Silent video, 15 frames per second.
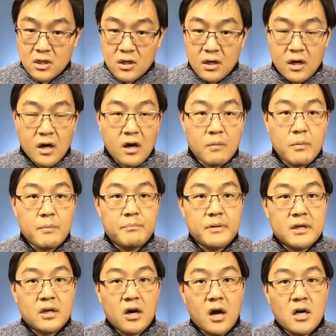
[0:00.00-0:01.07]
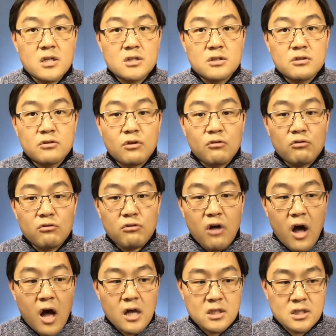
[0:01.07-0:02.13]
but because the
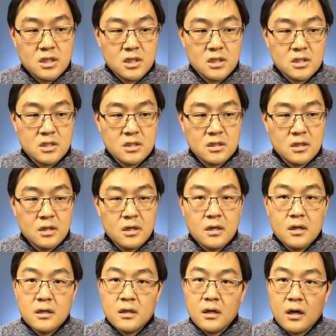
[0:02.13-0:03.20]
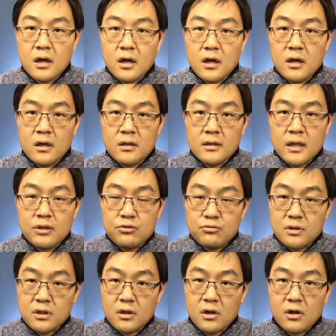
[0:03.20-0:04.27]
losses that you
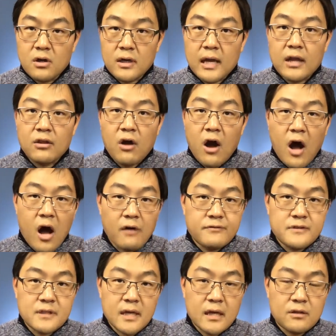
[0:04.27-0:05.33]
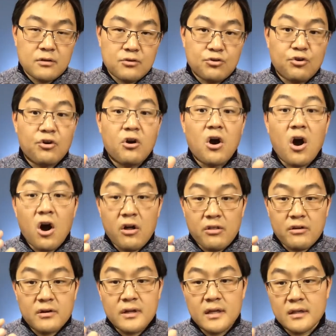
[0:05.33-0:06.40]
incur can offset your
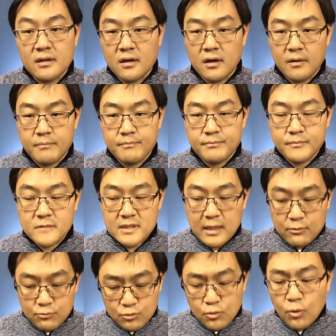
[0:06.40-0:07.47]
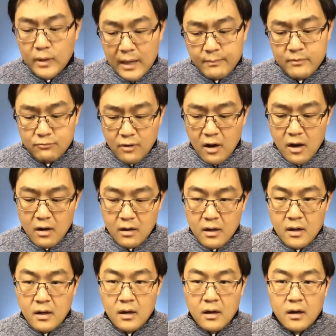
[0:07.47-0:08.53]
other income. So don't get me wrong,
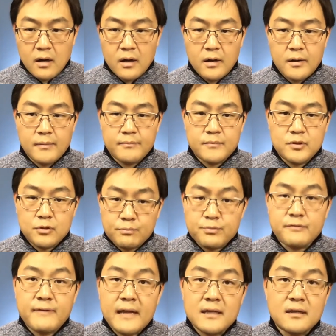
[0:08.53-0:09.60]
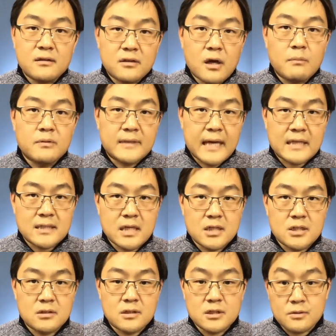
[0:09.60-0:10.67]
preventing double
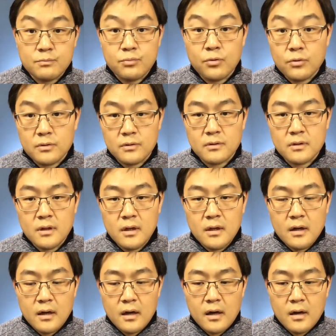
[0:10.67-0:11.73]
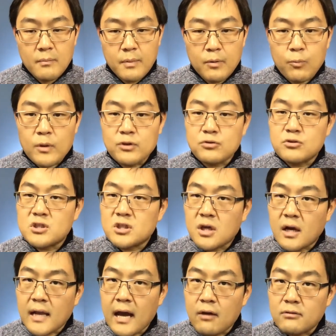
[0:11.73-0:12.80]
taxation is important. But when you
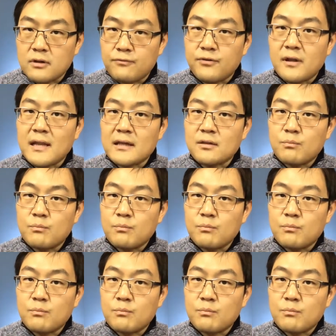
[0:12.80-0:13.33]
start out, you feel like